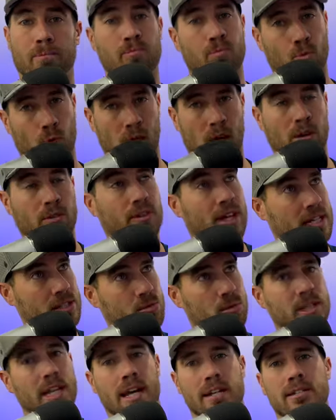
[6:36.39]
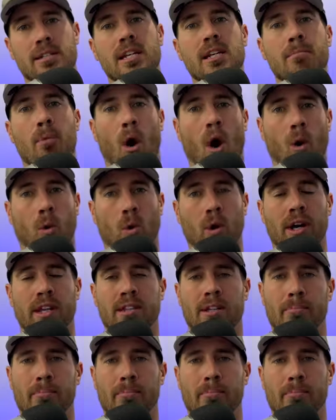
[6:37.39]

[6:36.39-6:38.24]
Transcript: Well, that's when that T-bar will hit the